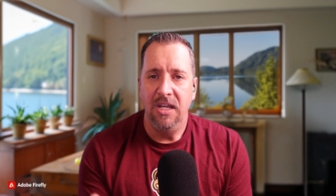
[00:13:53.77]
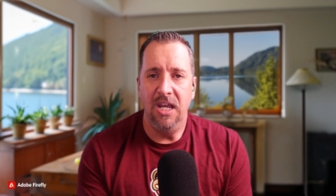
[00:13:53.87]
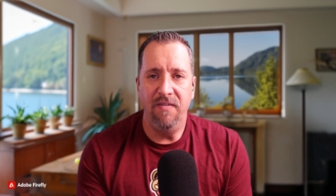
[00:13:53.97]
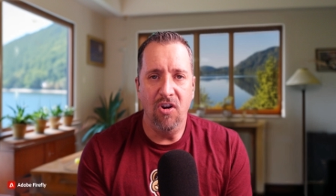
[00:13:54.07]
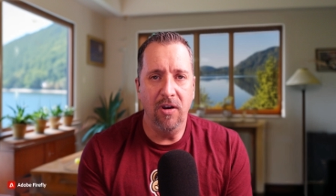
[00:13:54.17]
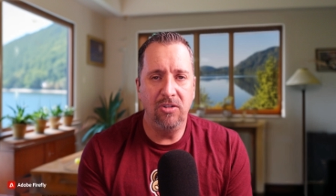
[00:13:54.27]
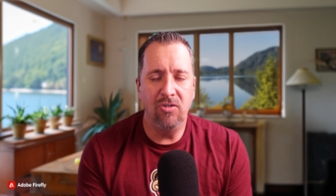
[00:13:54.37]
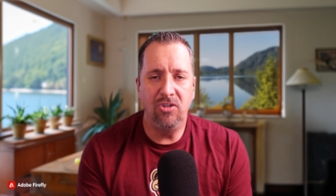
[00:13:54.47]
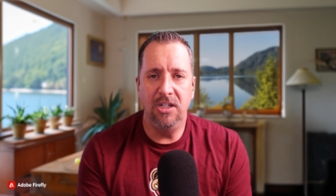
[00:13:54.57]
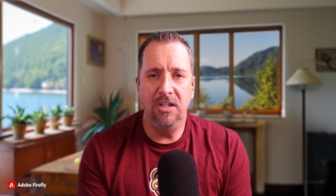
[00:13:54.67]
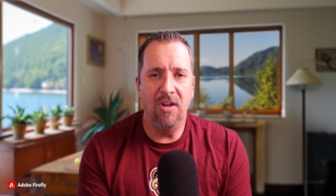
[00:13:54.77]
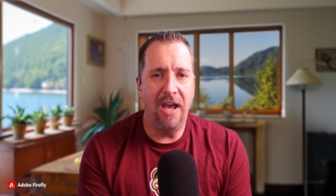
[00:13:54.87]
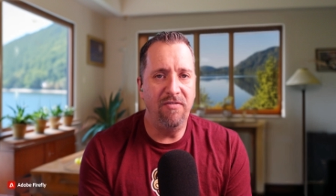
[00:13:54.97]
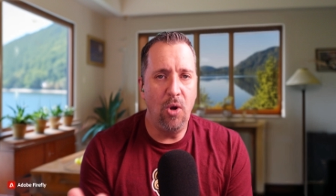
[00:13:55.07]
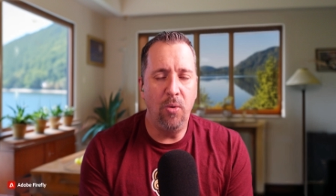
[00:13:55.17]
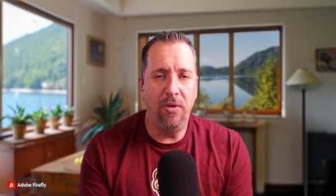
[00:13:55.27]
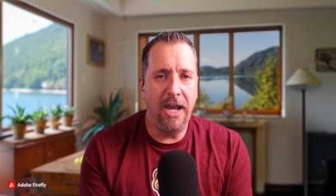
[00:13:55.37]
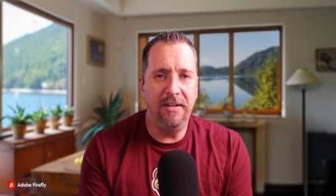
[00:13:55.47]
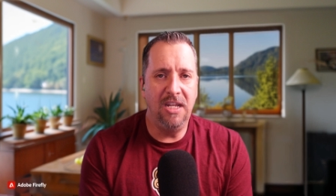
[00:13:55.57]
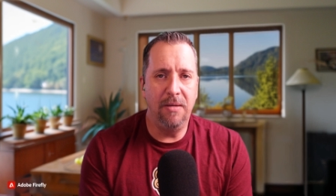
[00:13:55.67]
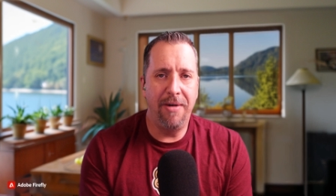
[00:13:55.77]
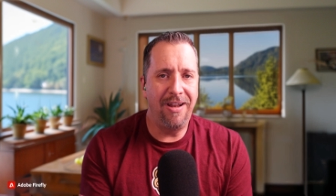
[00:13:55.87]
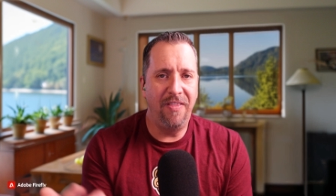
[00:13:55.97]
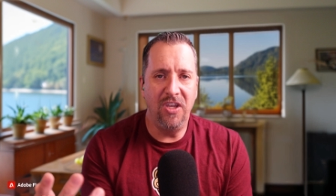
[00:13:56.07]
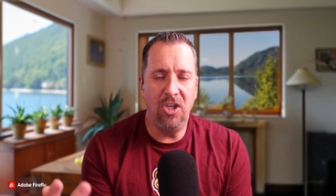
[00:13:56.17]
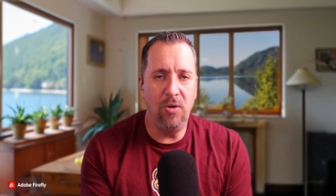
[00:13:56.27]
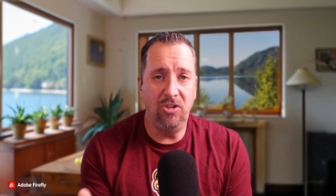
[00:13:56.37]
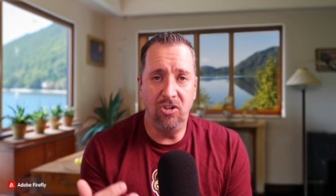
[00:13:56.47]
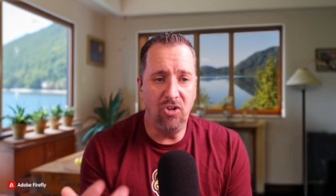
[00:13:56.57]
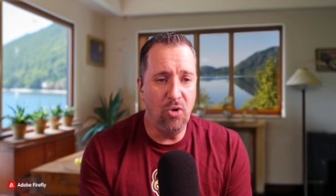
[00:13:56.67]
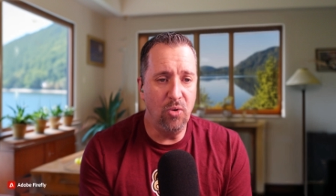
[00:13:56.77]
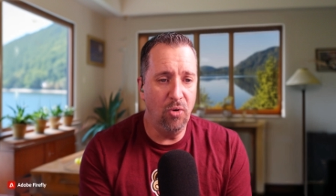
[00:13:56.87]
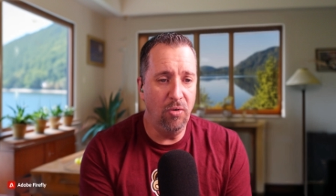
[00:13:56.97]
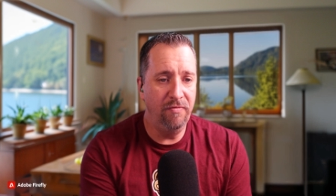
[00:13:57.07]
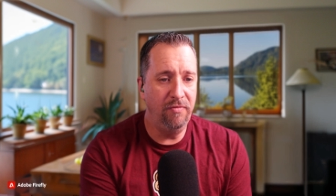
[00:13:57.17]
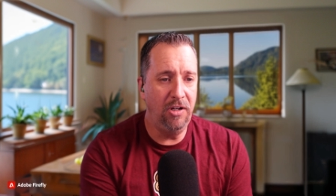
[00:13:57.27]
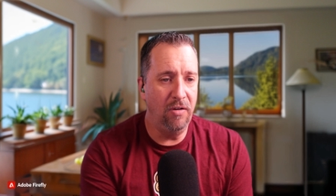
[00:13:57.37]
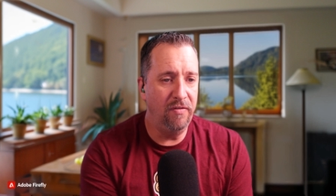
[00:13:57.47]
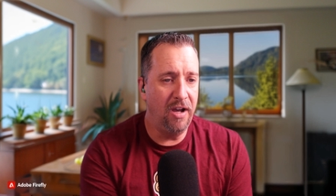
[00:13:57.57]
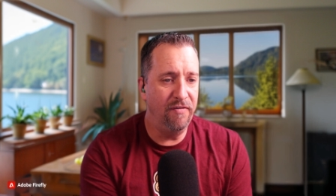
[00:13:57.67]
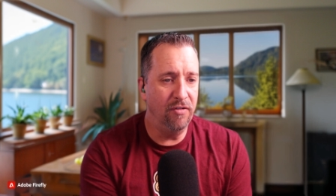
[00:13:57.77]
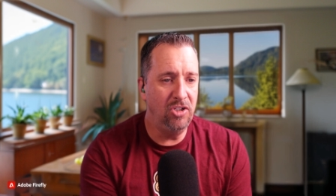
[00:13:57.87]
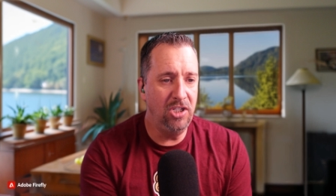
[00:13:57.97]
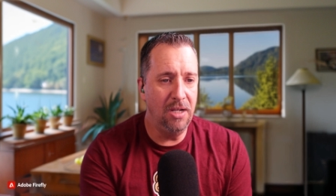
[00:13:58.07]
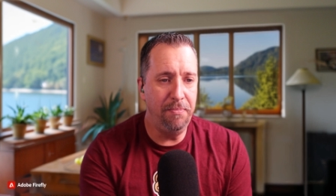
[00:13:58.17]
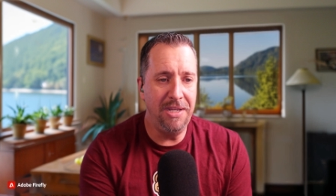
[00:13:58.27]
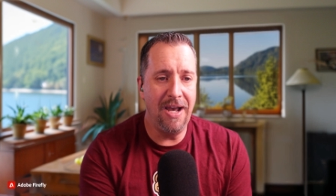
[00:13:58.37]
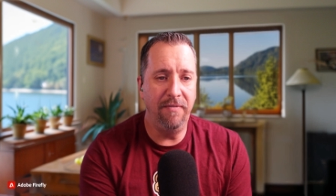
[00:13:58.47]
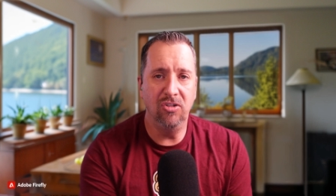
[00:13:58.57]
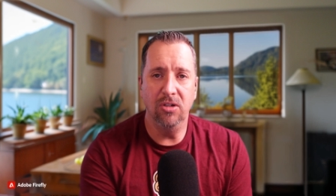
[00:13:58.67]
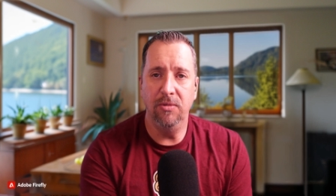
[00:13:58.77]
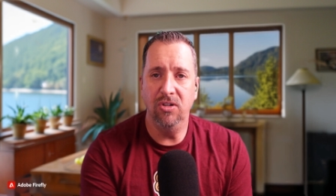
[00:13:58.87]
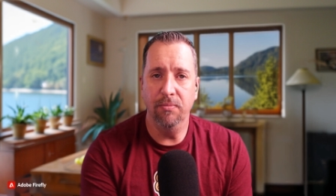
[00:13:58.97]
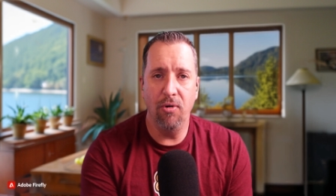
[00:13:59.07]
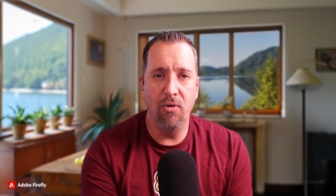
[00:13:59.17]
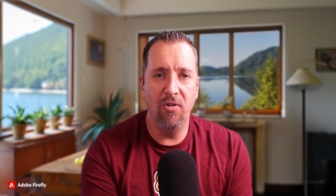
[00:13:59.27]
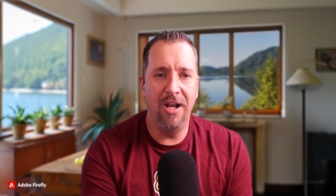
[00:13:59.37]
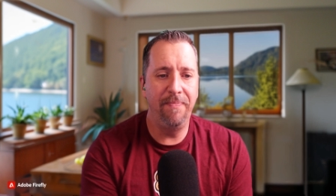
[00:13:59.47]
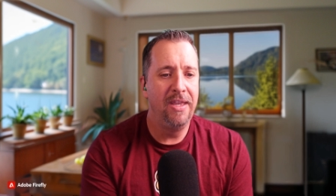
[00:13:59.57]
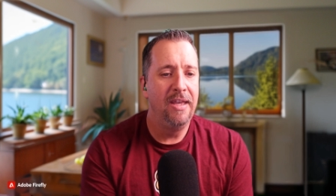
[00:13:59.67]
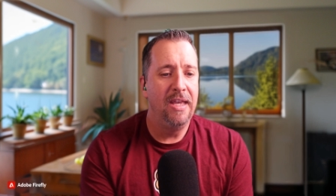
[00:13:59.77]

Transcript: If you're interested, you have no idea about it, I think you can just Google, you know, uh, Virginia Beehive Distribution Program.